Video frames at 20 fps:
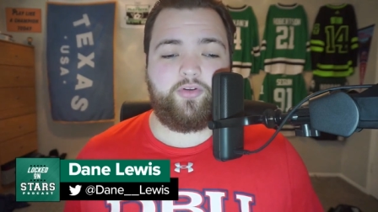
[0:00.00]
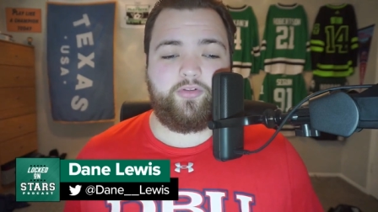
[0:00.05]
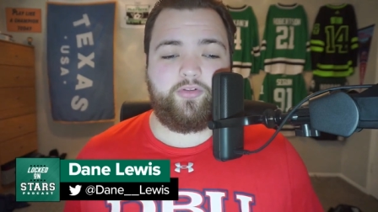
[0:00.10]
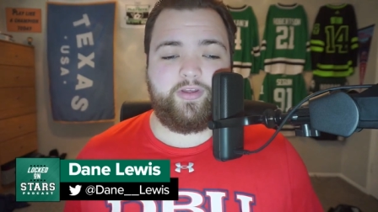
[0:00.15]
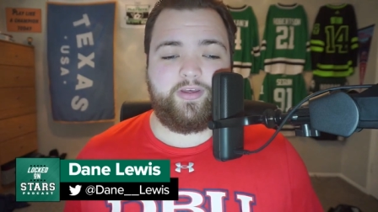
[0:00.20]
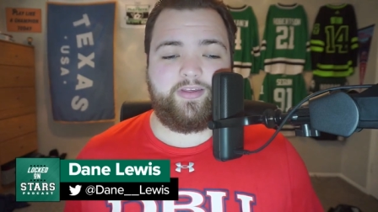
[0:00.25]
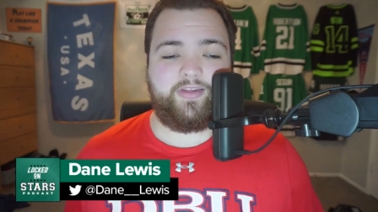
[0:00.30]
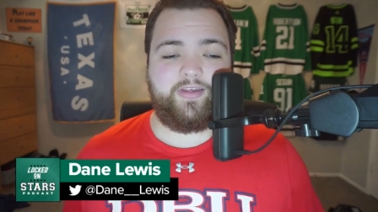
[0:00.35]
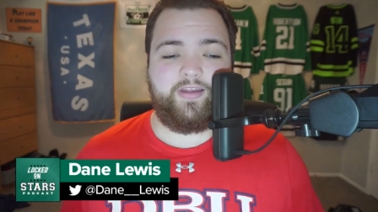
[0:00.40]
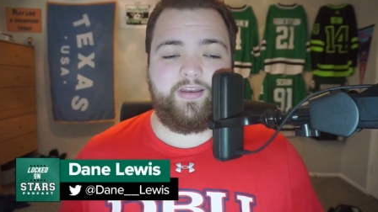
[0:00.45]

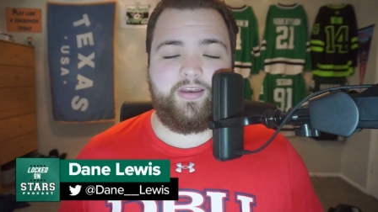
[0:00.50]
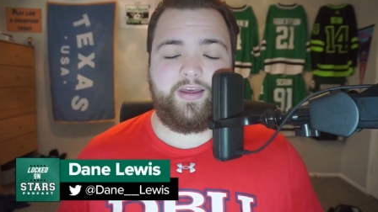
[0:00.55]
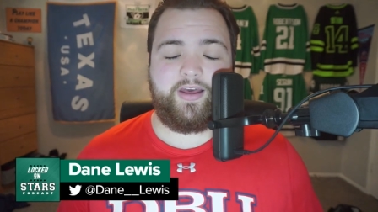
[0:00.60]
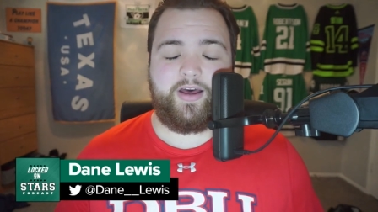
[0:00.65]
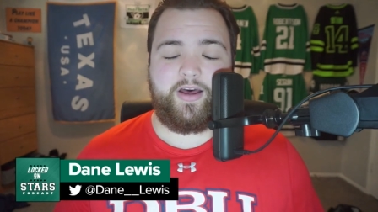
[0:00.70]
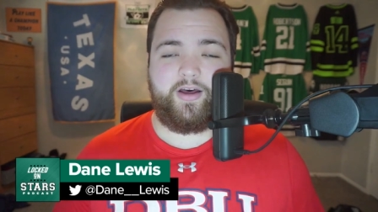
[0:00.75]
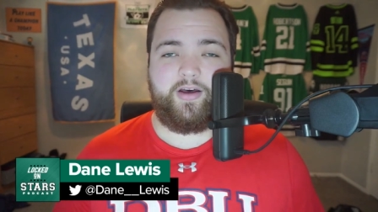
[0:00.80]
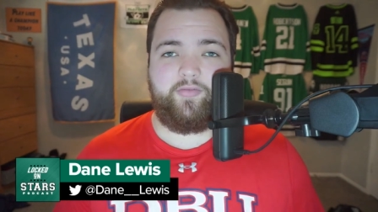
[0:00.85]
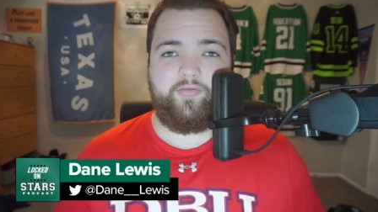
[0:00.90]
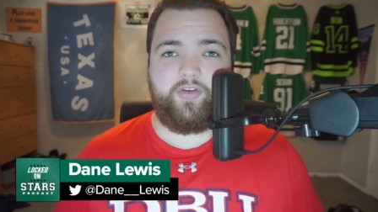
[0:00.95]
listen
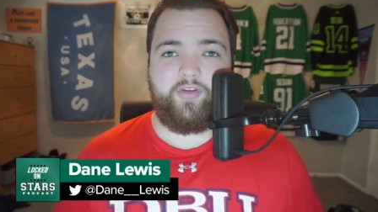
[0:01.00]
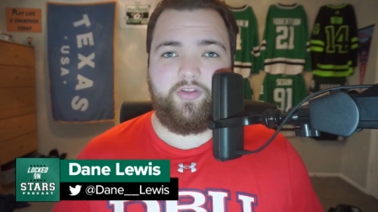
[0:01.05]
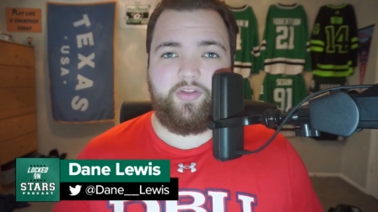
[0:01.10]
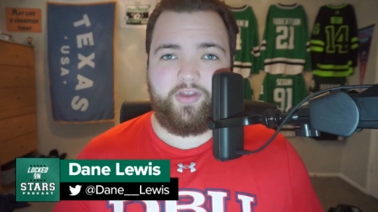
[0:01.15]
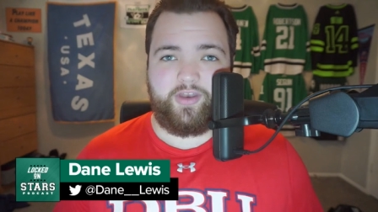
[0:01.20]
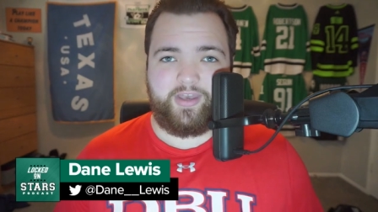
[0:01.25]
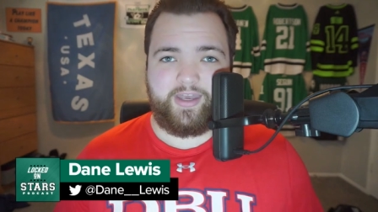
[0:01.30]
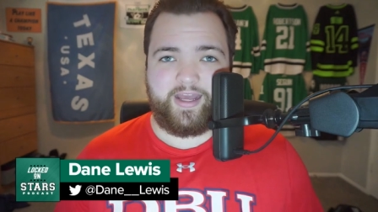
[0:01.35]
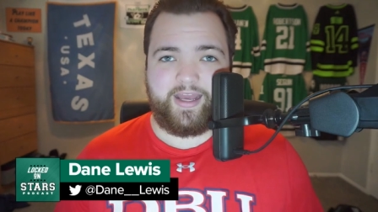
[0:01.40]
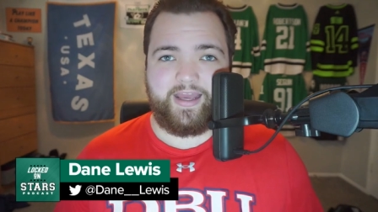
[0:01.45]
of the
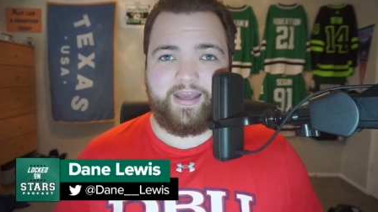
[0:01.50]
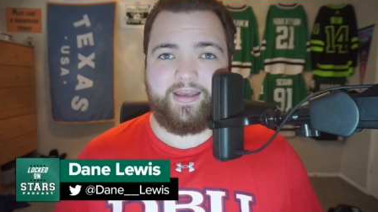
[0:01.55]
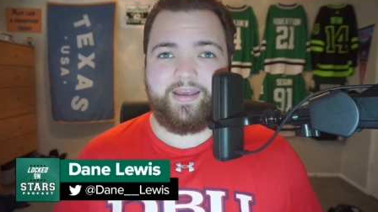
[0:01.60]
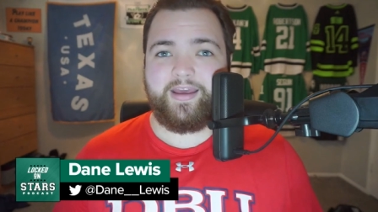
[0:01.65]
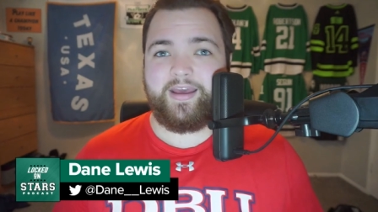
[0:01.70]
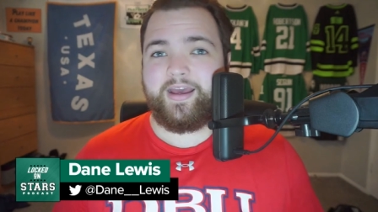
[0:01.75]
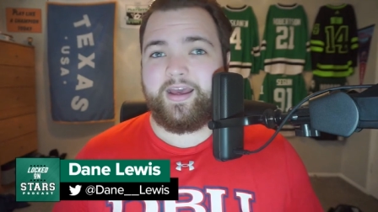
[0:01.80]
day.